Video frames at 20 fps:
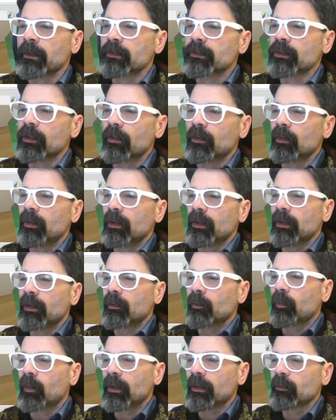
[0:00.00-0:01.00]
So
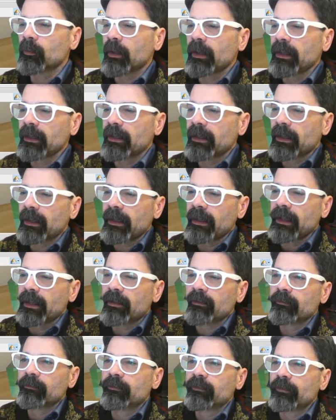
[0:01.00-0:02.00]
one way that I
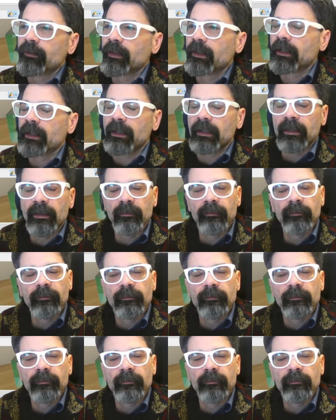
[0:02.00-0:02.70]
have uh,